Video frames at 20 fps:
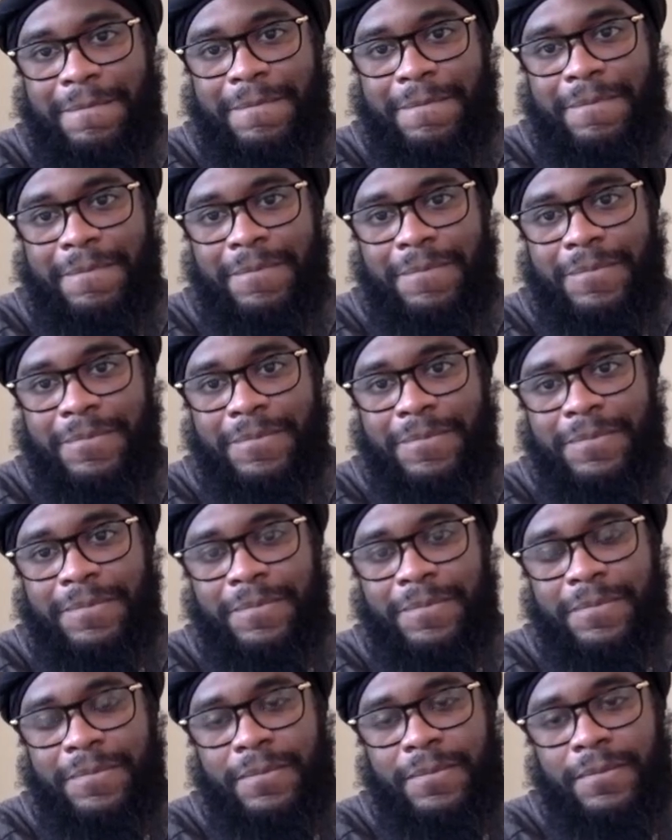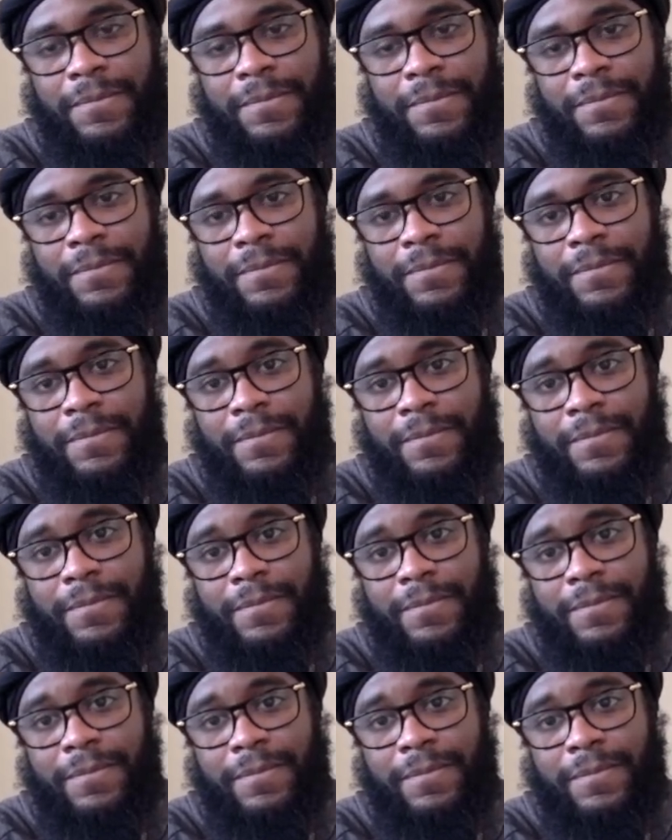
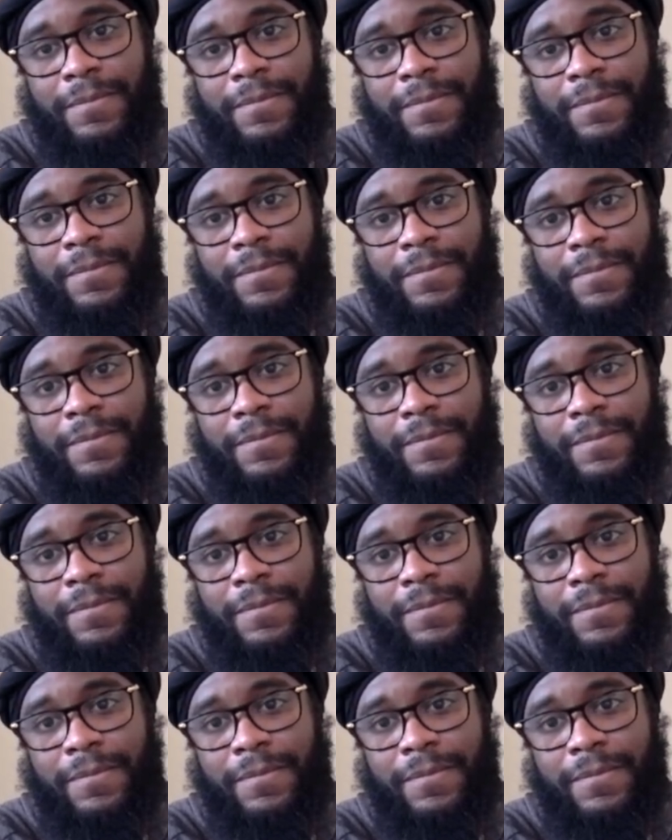(silent)